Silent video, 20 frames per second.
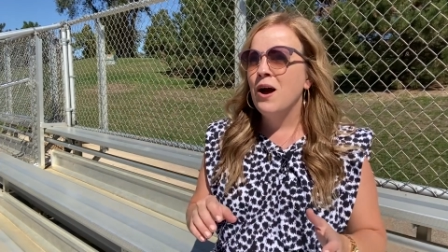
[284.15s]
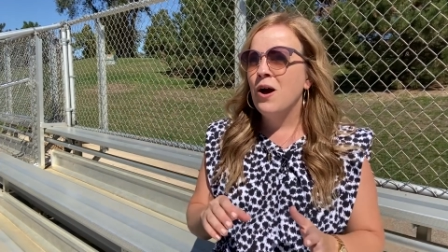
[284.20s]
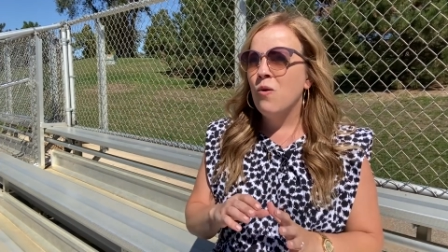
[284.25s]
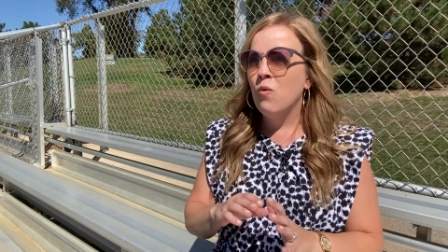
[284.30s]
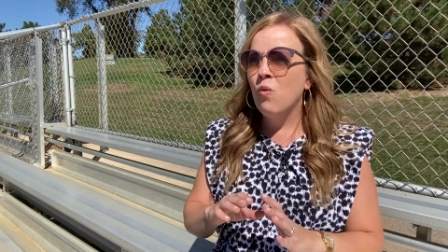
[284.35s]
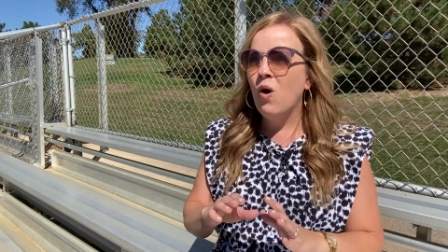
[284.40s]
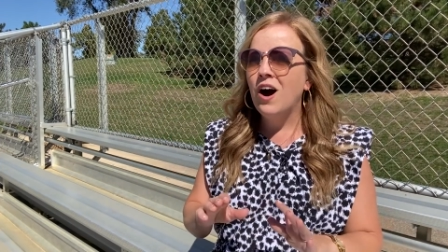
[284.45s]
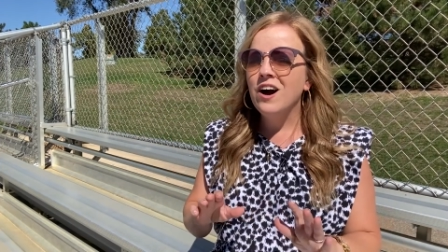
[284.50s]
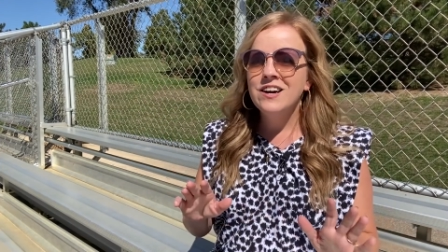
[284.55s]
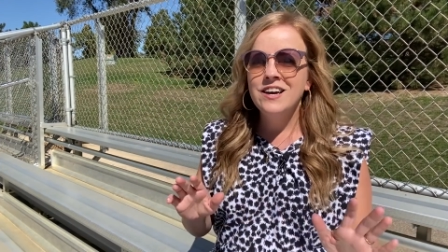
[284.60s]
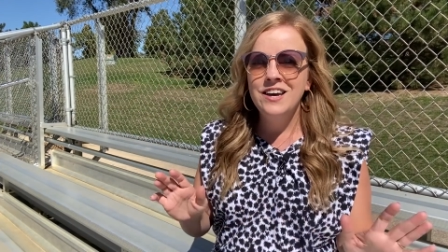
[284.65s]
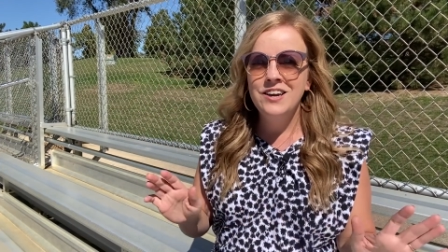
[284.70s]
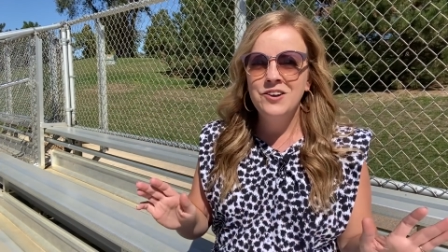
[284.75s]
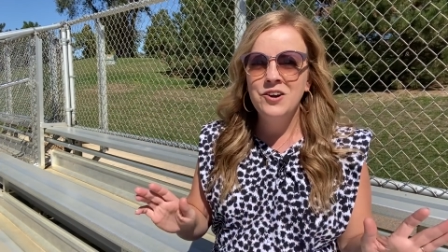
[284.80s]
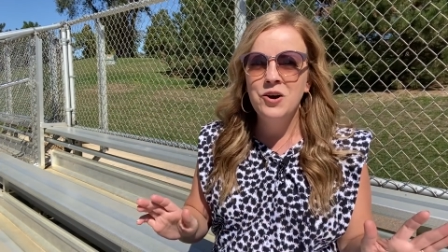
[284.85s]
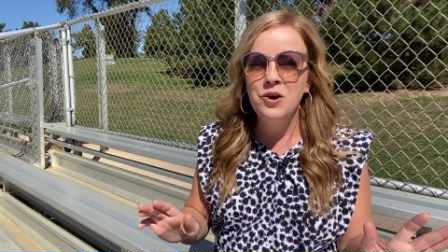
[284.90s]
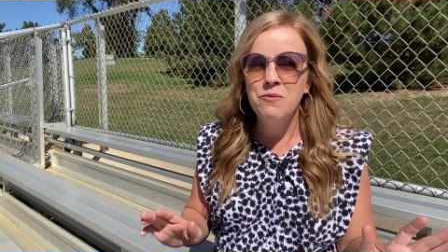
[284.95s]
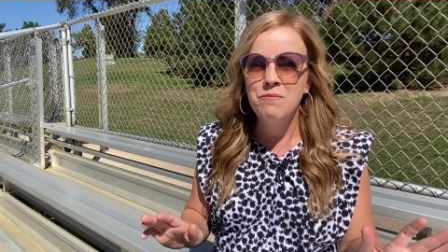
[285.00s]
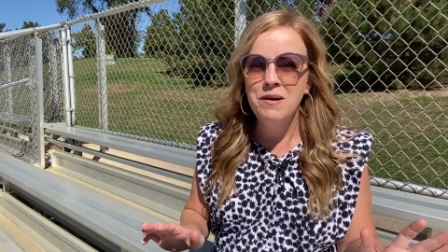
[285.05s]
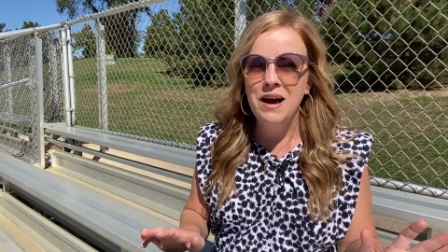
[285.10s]
walking
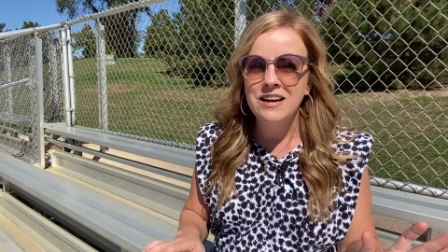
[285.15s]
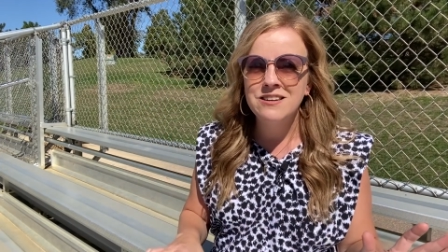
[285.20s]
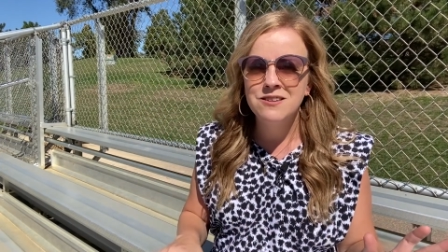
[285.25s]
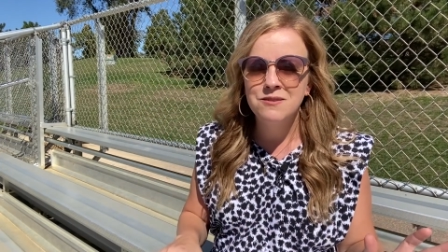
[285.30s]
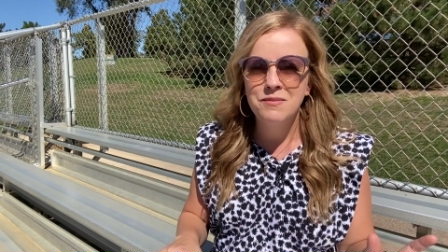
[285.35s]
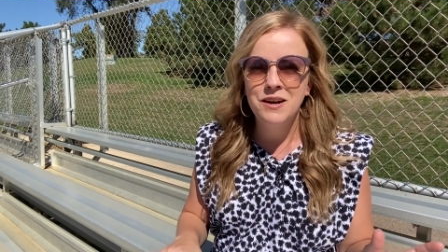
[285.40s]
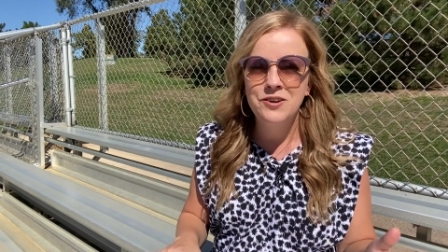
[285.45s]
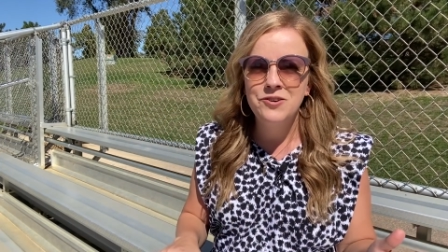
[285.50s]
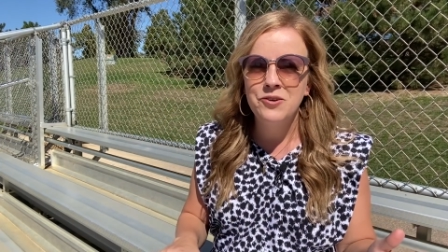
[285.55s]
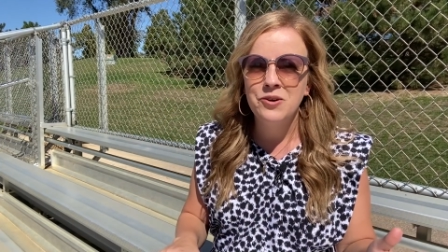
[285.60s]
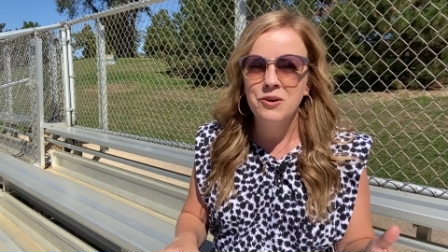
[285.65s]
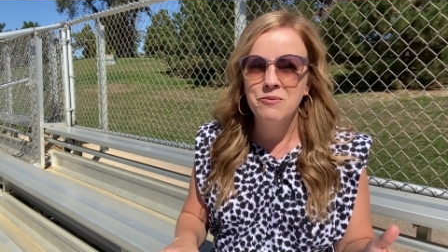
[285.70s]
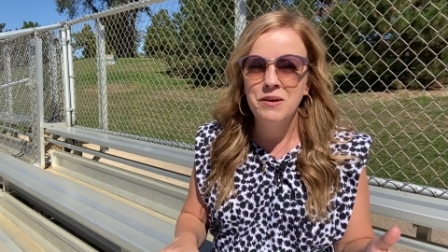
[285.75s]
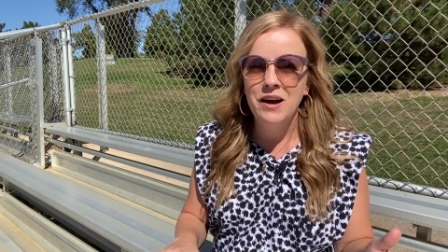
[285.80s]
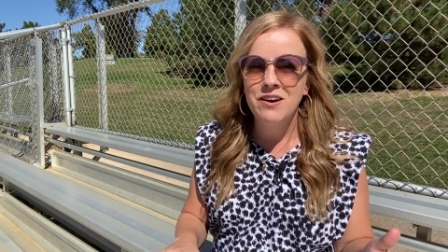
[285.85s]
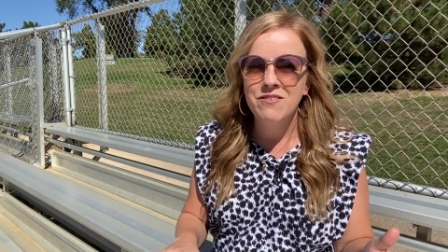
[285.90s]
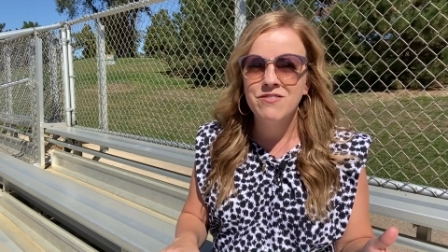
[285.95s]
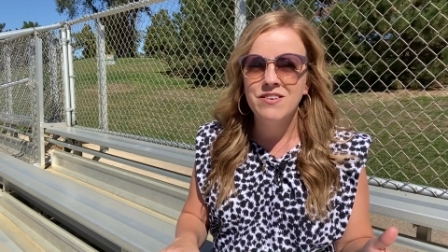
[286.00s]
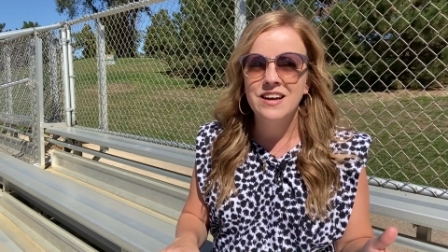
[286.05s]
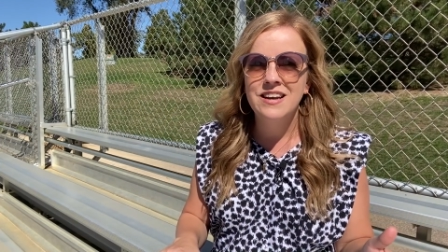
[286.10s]
home back to my dorm
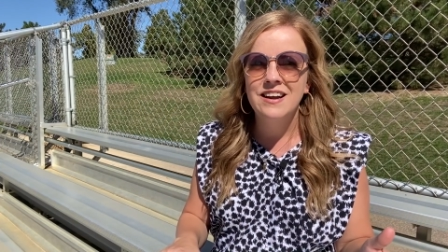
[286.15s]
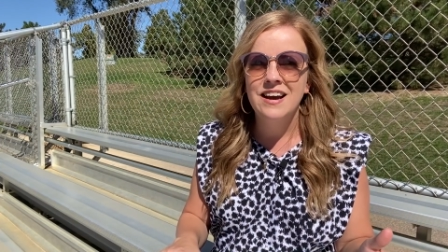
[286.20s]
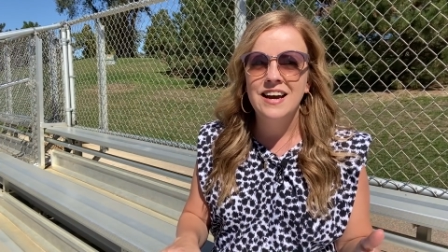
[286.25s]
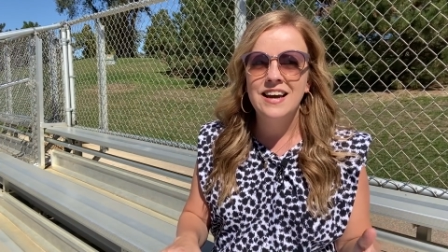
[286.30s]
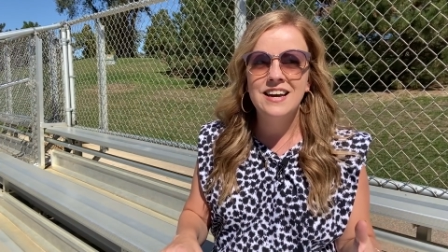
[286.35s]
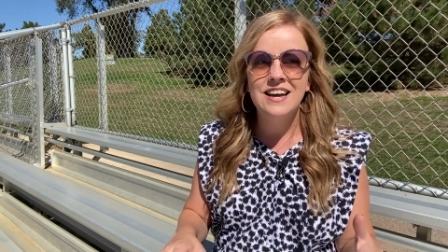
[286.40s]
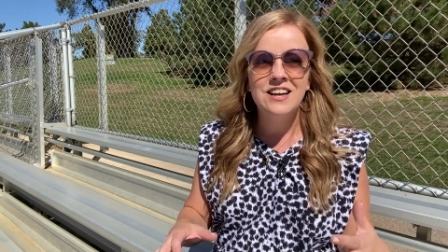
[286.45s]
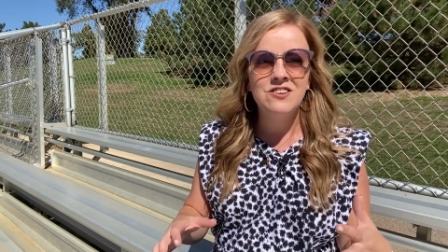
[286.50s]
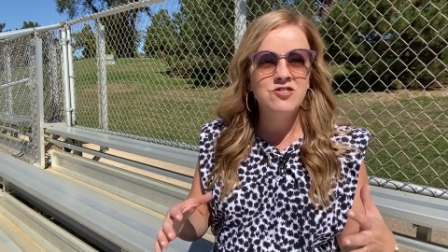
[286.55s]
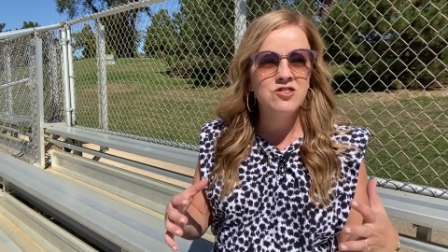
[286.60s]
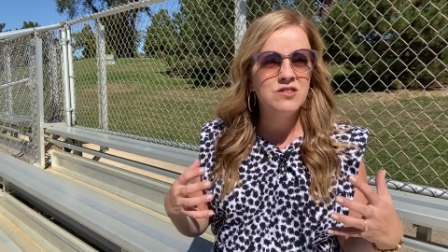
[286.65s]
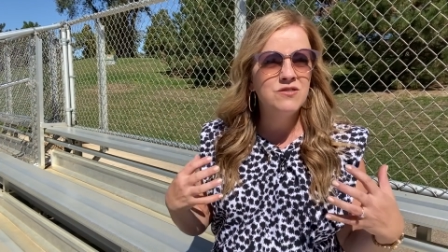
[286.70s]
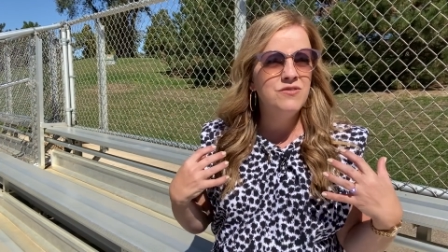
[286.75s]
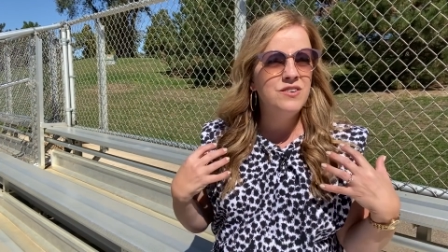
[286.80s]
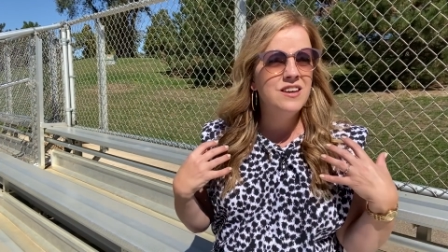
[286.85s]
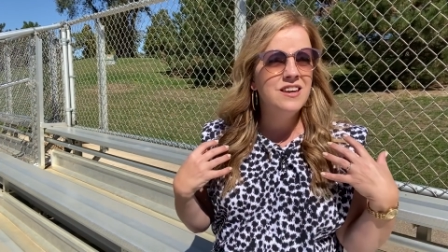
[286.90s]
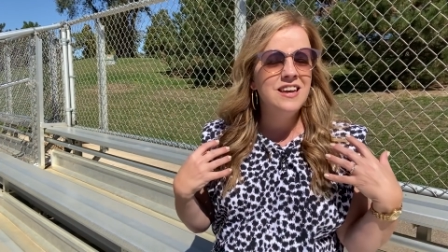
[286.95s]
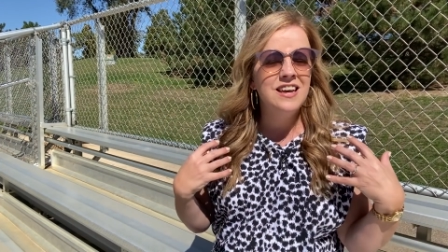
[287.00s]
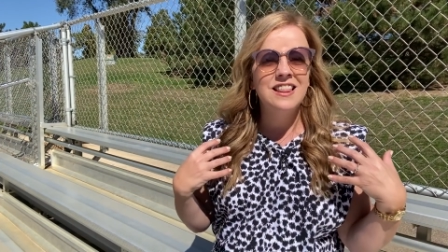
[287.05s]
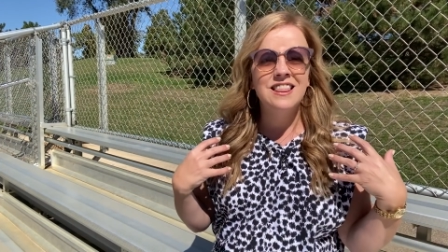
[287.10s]
every night and just
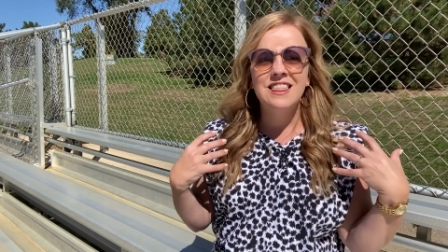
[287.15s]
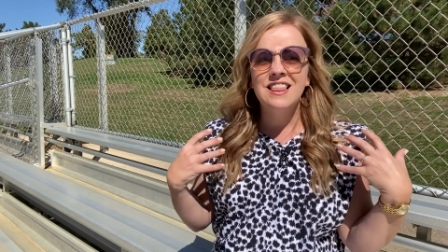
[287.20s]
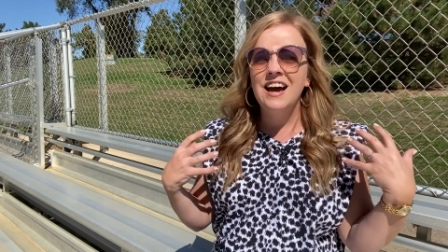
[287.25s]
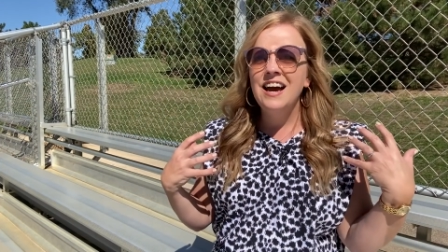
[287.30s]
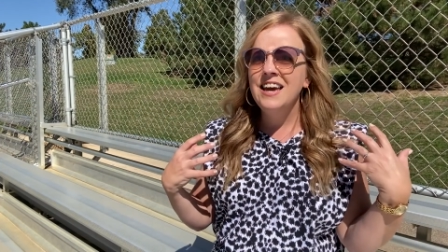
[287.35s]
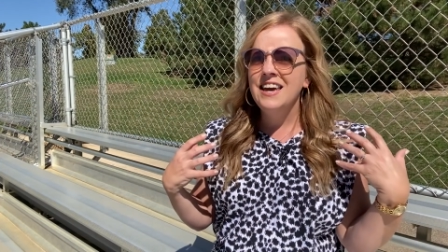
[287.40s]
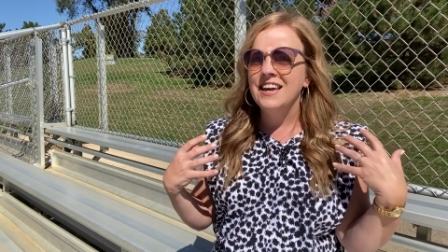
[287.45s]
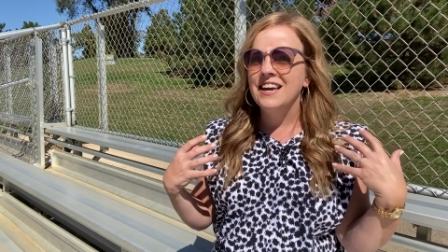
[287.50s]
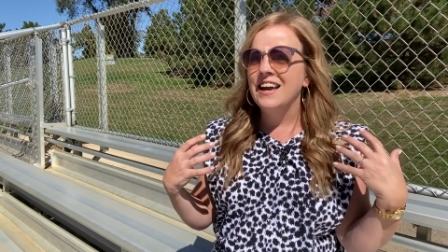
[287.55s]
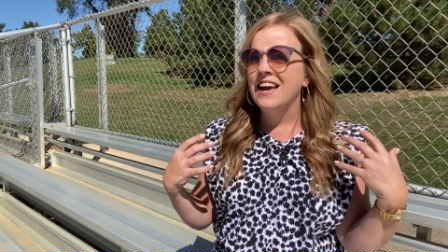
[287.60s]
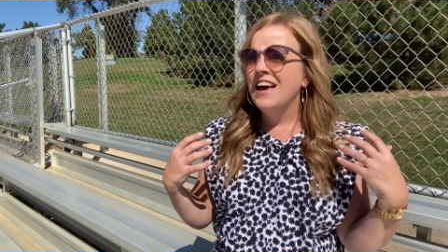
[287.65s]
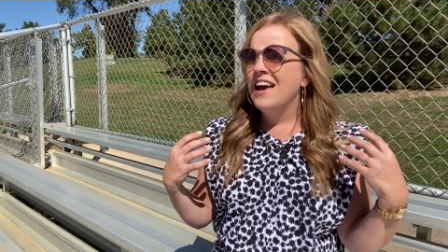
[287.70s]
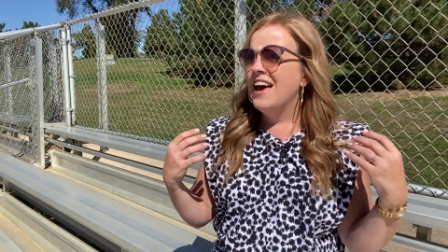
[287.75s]
feeling light